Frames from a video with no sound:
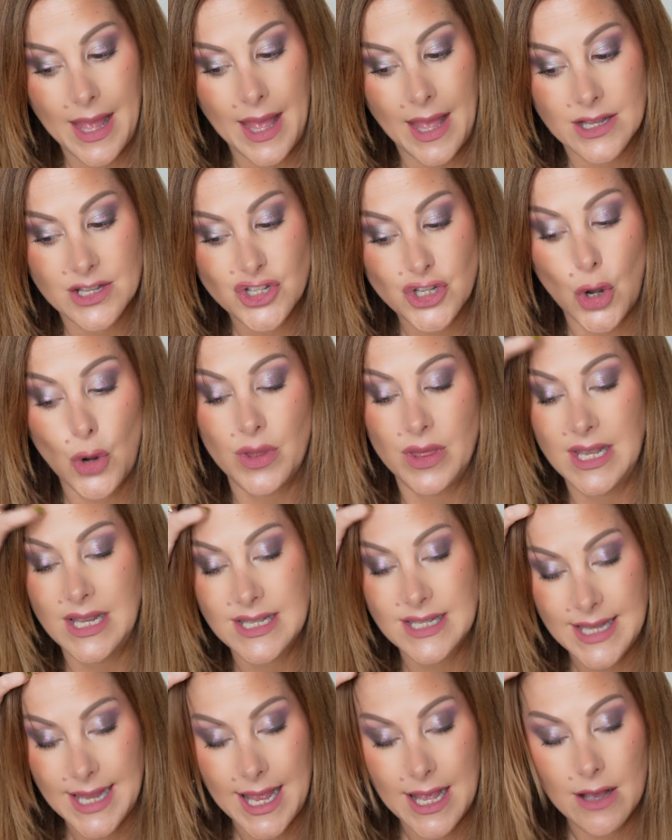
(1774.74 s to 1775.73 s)
So the
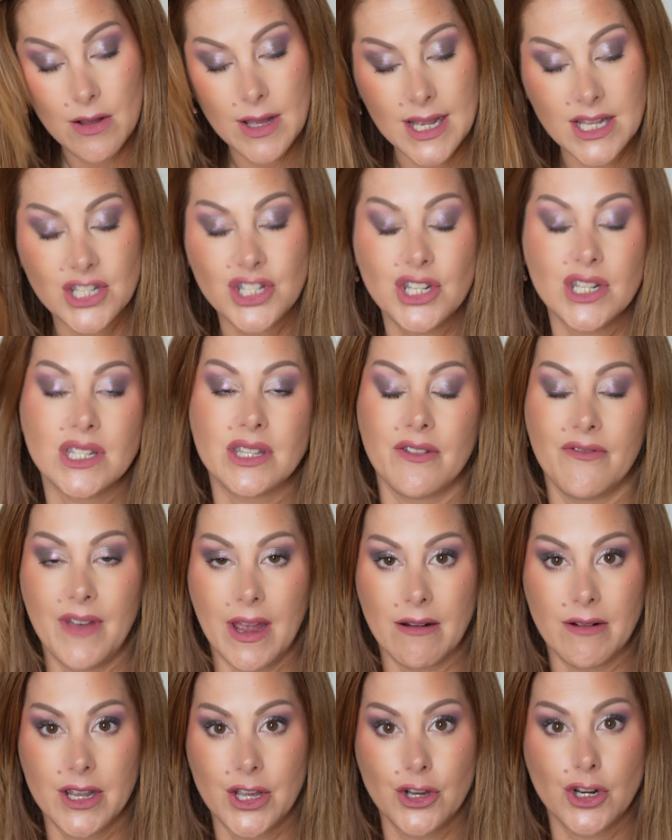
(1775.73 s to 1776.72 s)
sale is just a
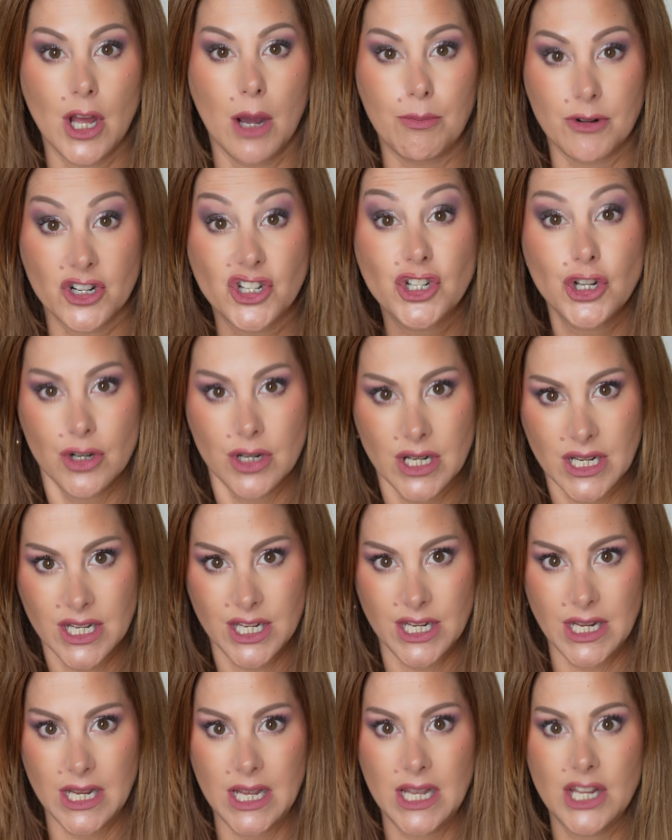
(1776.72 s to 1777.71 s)
very good
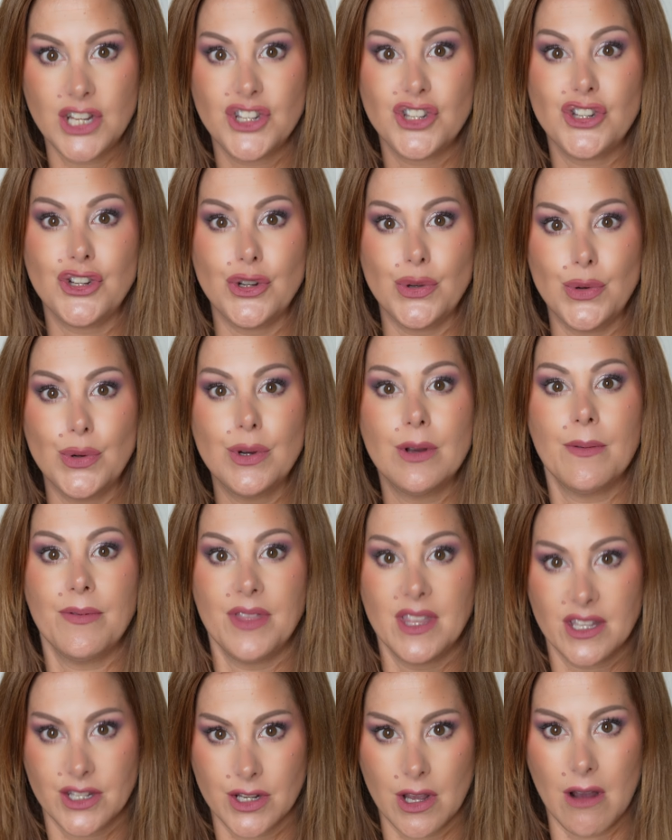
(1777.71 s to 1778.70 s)
opportunity to
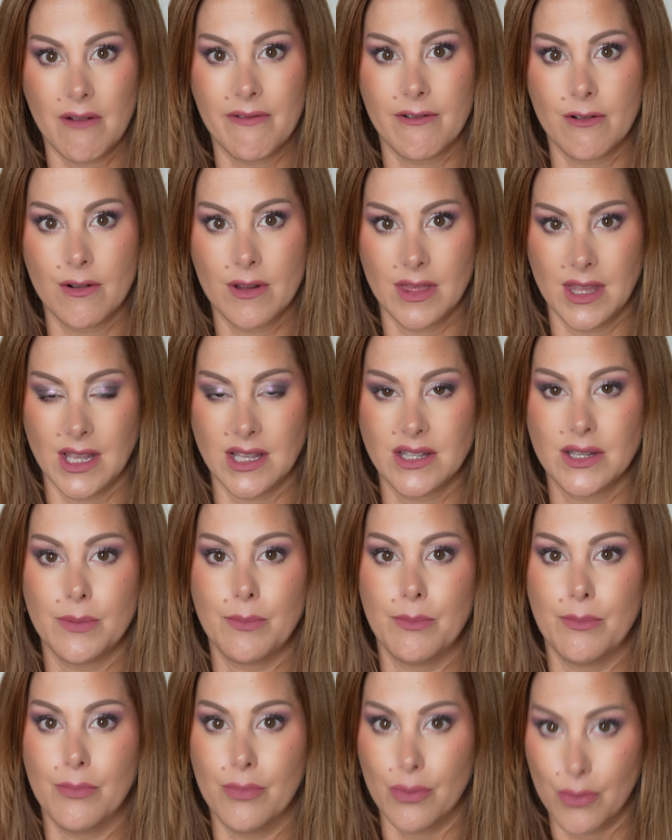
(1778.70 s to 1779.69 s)
discover this
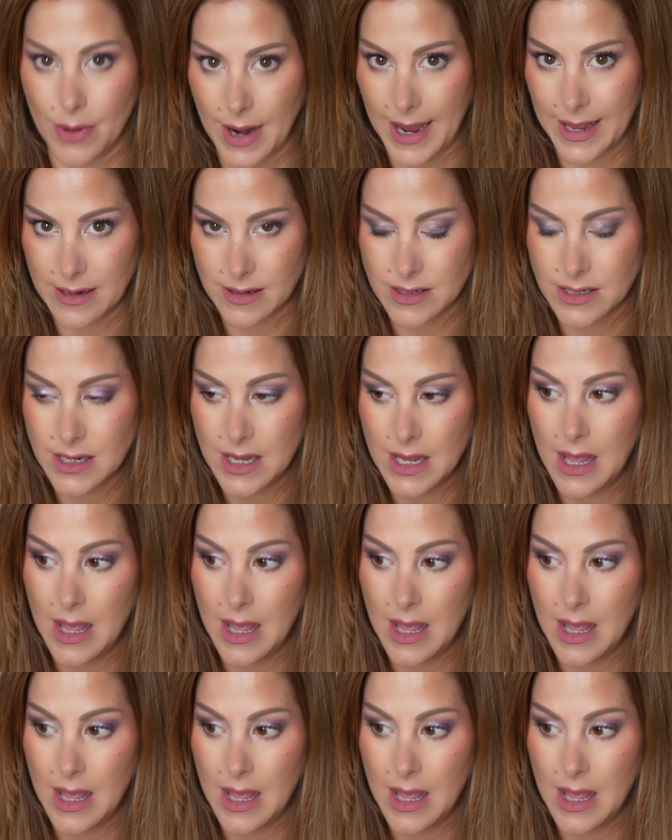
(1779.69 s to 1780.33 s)
brand.